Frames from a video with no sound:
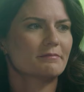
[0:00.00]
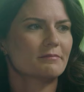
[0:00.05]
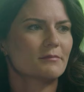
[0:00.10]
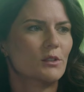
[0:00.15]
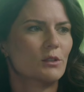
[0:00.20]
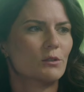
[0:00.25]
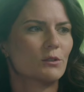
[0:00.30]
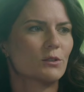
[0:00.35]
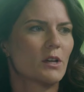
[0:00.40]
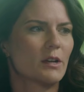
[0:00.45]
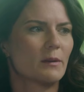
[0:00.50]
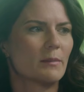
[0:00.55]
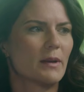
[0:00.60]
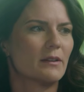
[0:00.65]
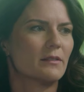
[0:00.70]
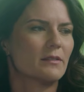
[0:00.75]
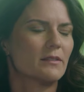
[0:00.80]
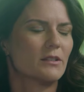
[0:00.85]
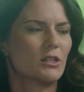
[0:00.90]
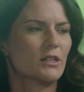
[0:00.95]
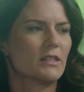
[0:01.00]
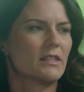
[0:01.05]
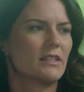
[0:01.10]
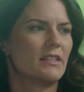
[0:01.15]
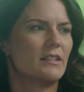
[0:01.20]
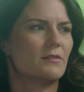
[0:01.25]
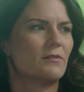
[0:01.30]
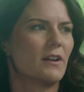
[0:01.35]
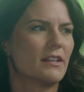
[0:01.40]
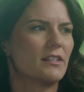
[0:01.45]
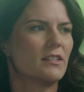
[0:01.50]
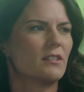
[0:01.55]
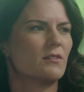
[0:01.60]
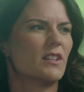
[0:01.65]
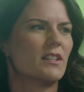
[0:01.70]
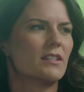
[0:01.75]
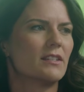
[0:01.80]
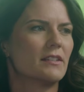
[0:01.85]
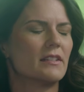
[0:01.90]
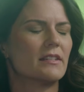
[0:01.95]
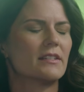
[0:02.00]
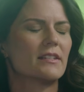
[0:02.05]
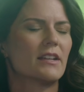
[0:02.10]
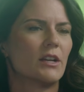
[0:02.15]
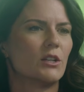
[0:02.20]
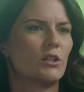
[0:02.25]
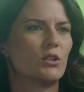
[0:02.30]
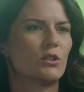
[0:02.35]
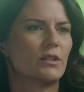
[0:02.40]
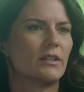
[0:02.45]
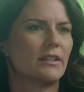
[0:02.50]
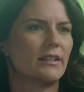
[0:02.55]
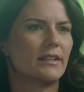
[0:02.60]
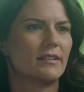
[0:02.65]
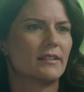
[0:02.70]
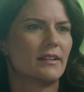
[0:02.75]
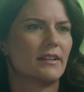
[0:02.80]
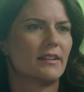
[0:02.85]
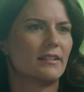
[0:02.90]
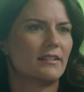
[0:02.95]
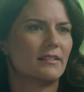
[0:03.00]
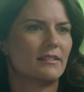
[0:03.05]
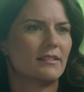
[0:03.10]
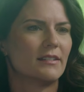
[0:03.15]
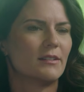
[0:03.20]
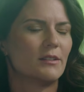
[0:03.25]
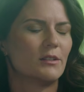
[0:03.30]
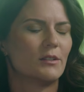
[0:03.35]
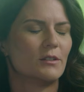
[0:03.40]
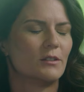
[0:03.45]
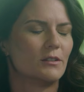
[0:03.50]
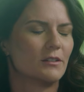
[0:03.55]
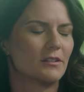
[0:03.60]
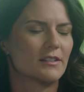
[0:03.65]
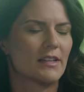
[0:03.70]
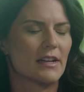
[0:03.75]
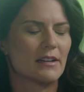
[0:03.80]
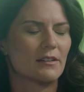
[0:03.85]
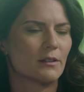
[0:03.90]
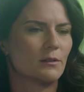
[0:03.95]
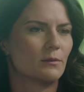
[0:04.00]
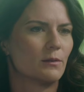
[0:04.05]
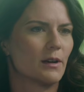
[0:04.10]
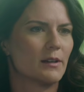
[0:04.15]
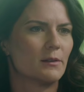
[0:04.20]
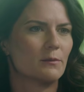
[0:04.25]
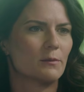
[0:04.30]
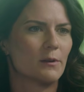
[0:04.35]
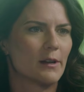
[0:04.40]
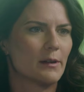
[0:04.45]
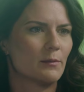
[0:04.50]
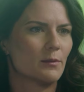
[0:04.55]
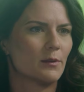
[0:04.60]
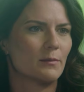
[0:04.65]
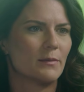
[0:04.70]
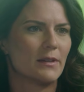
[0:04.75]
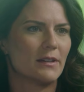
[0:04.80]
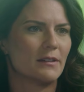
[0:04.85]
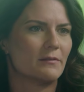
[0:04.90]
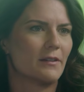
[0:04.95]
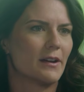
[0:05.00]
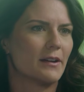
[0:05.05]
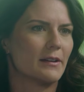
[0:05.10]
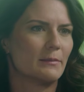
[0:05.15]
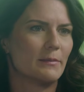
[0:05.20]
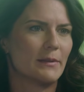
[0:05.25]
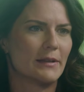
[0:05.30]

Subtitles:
You were talking about just the divisiveness in this country, and you're exactly right. We're able to be divided